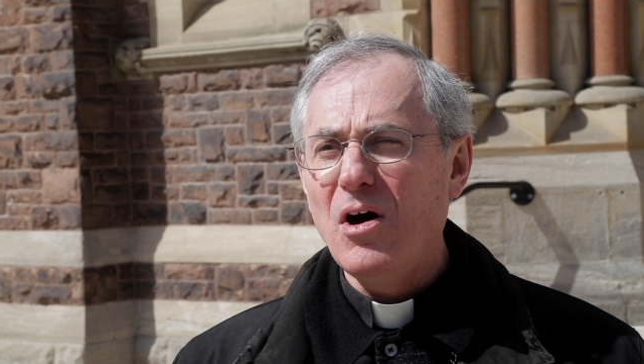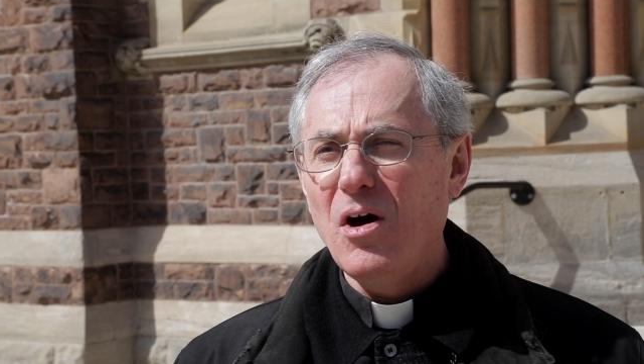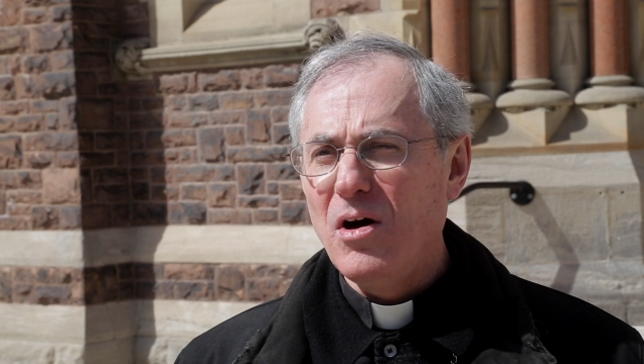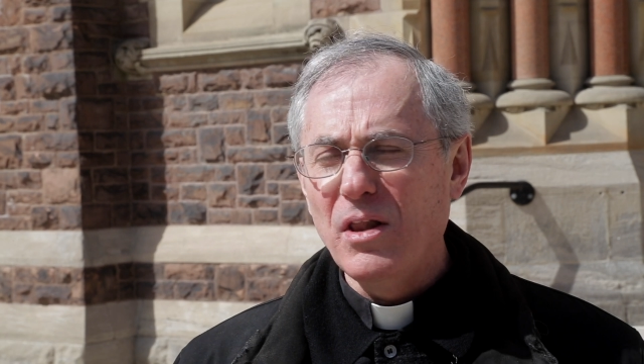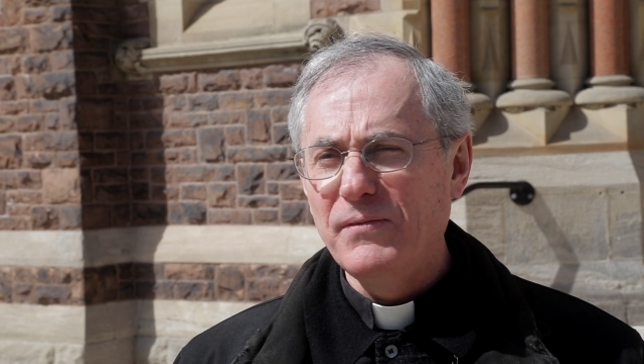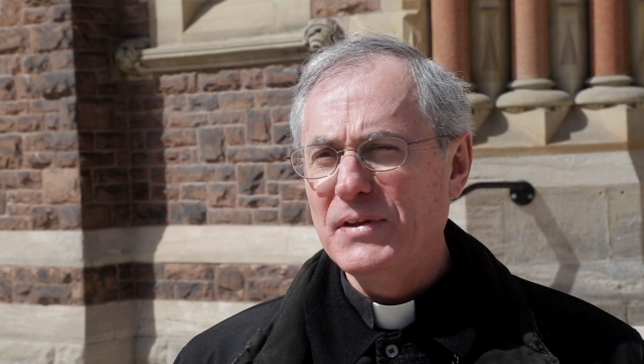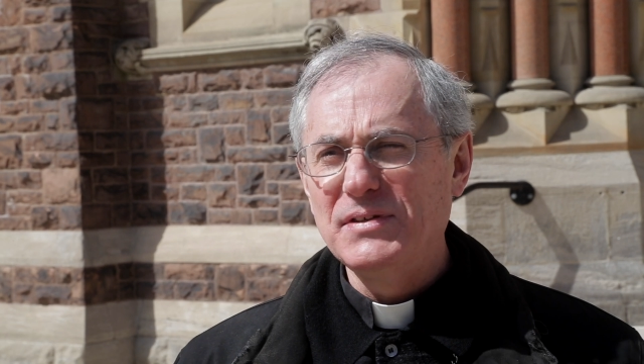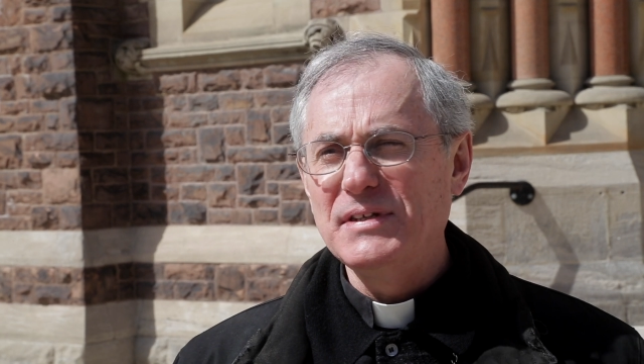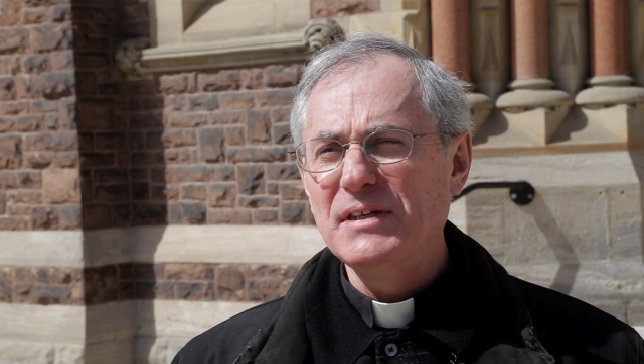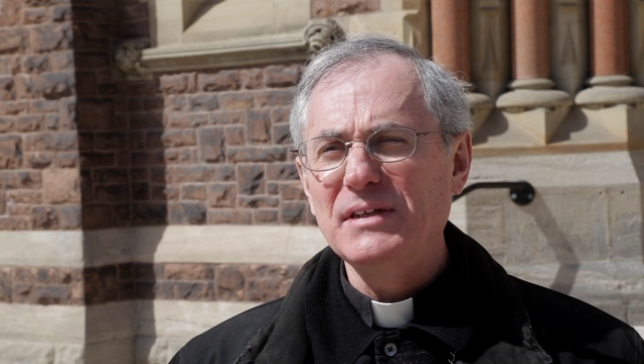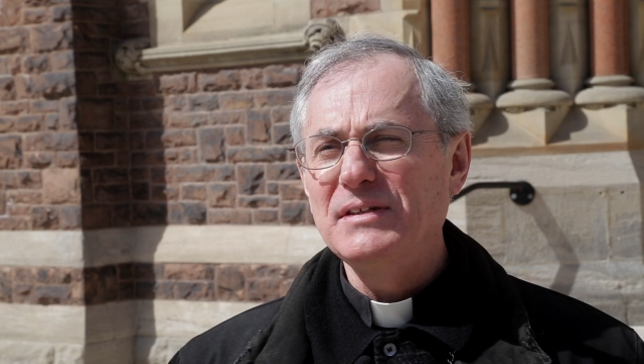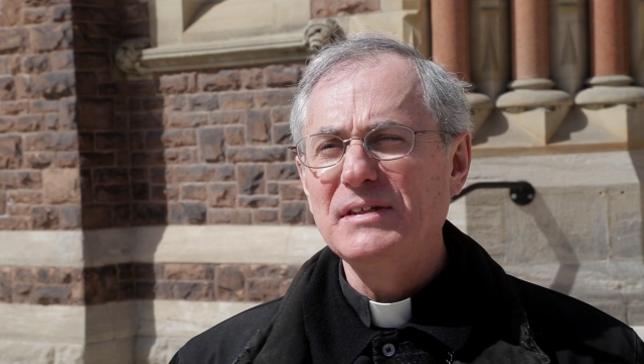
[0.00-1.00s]
all of the
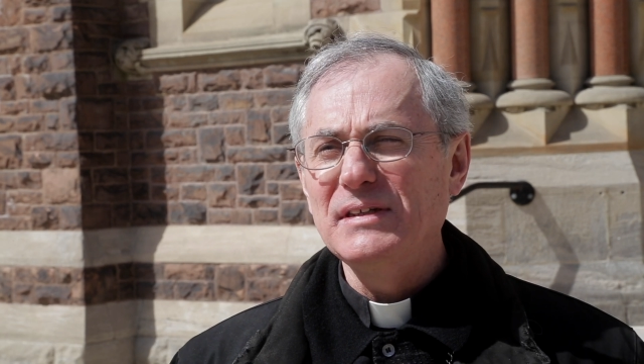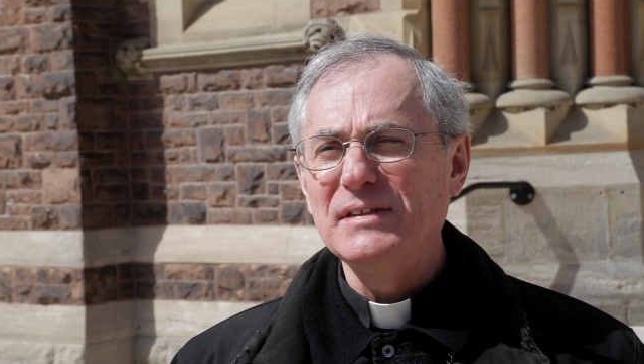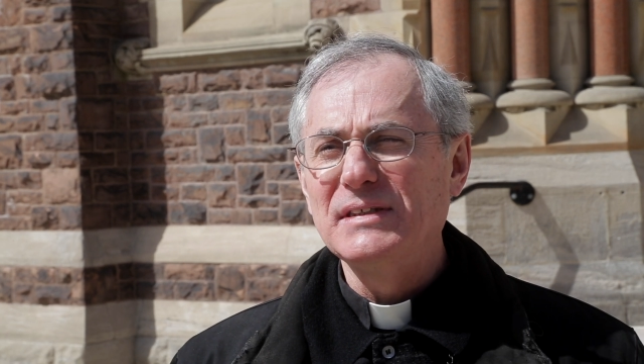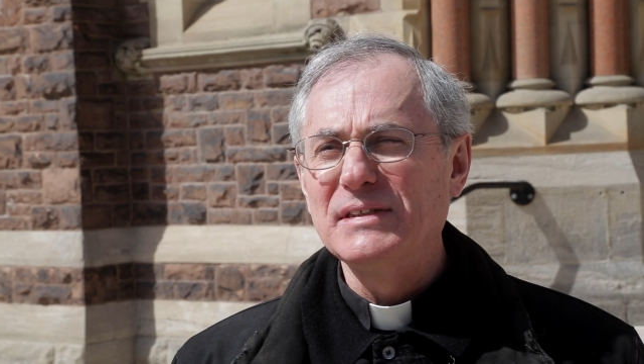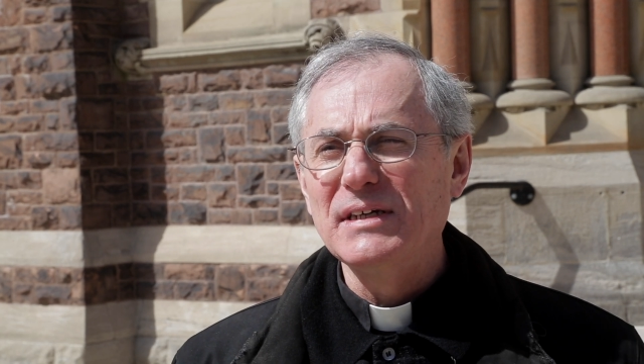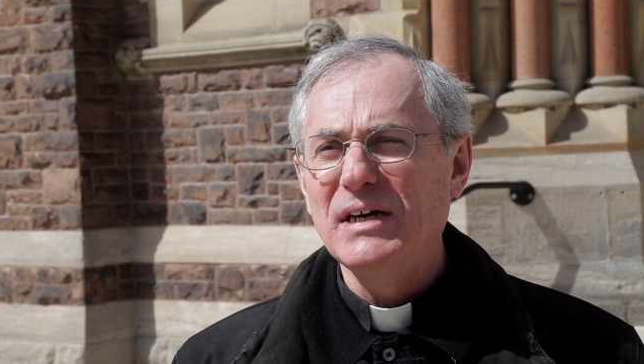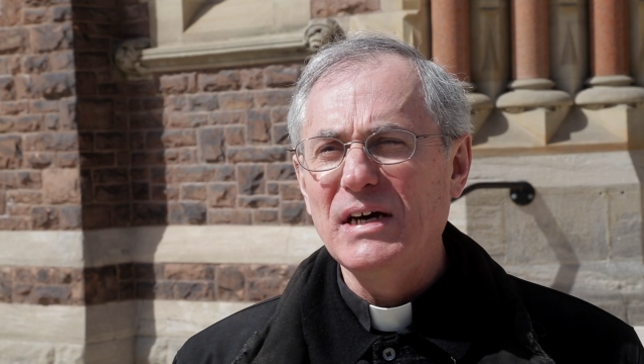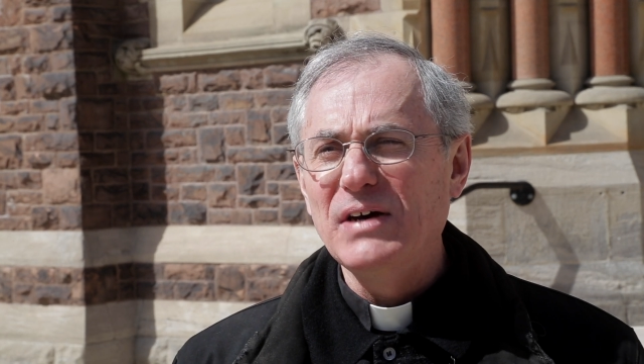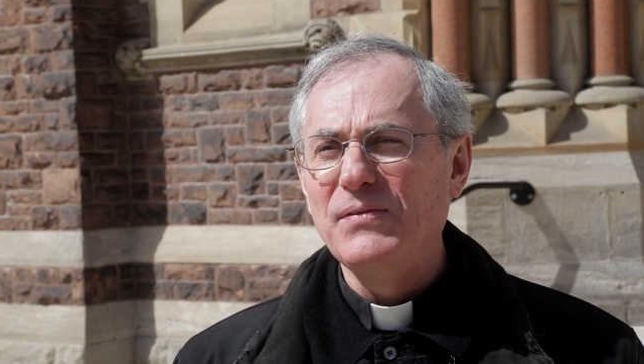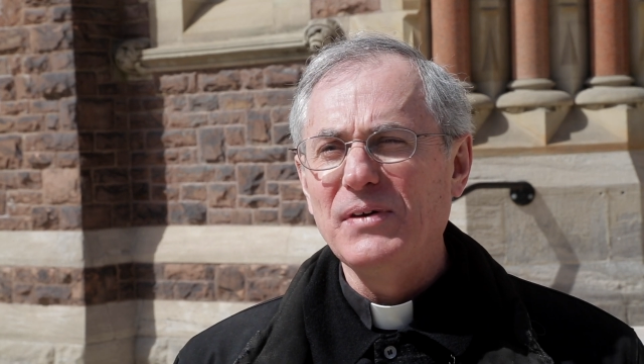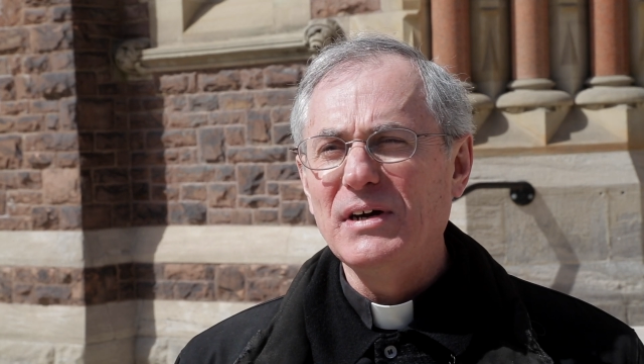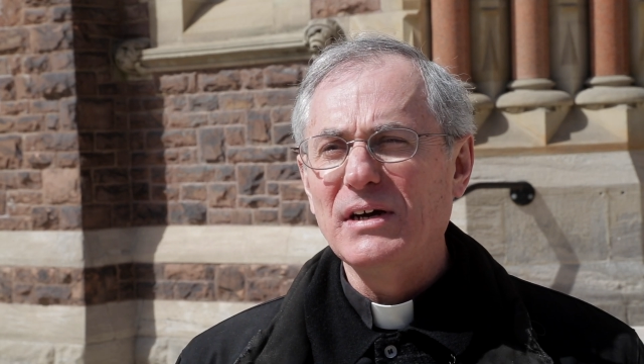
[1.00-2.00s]
citizens
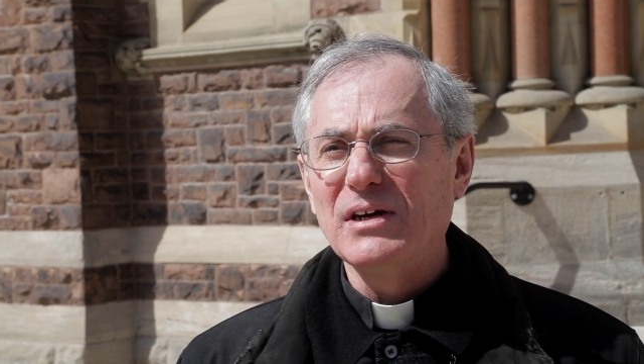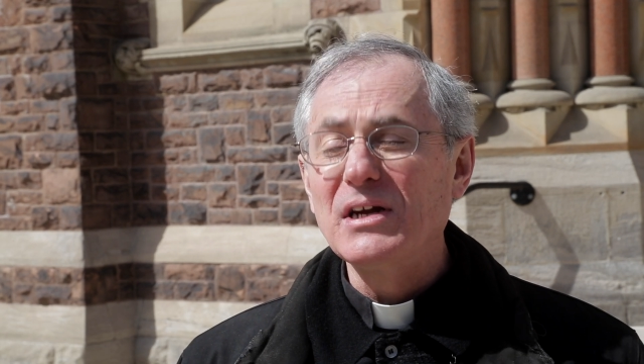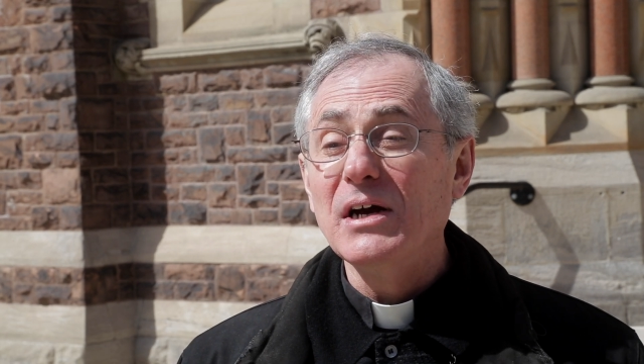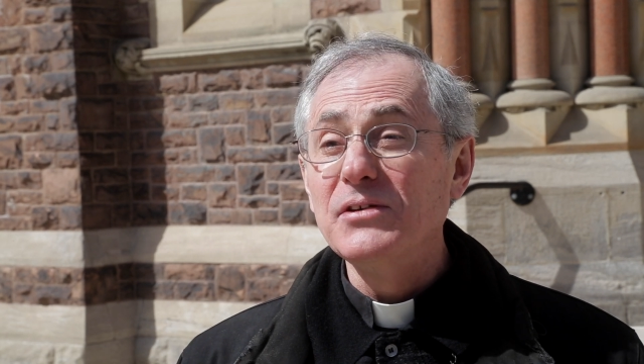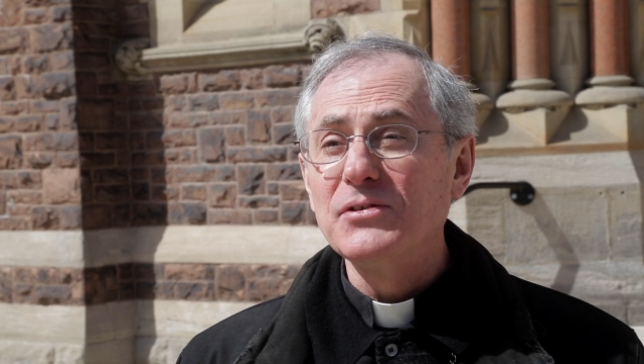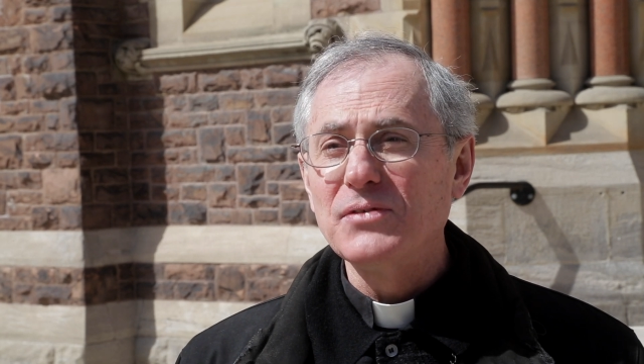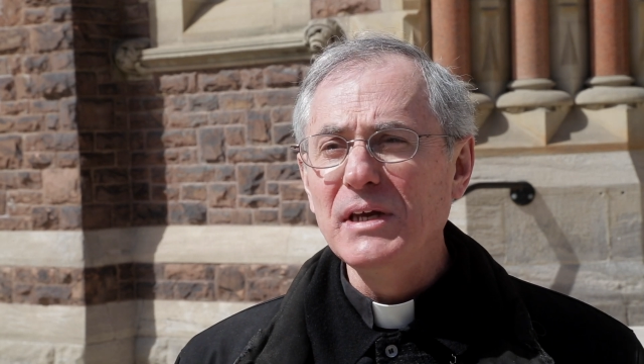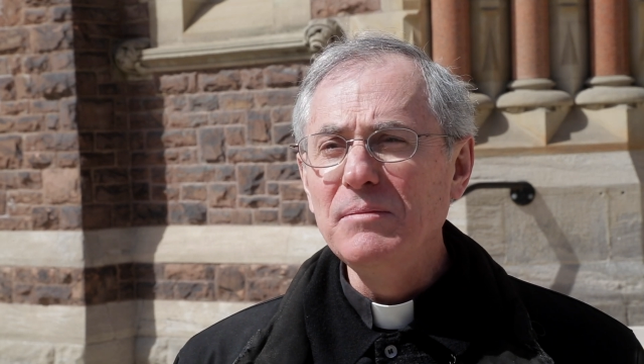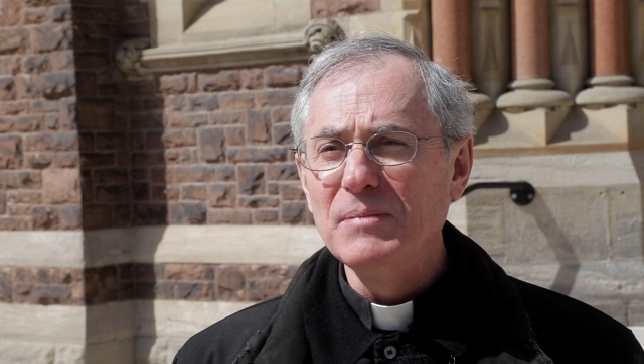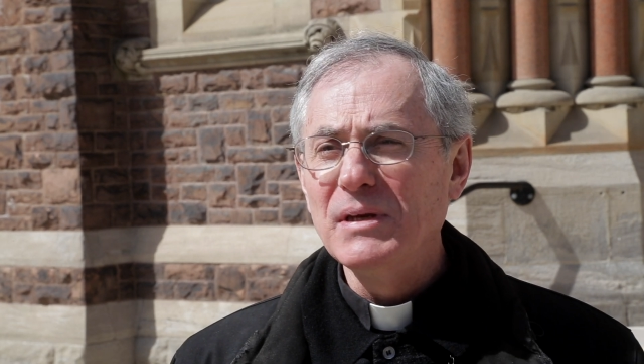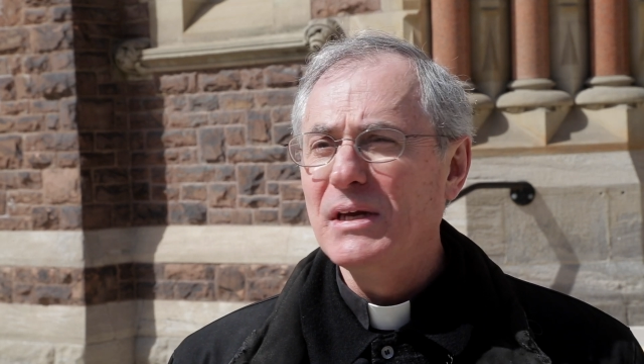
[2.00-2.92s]
of our country.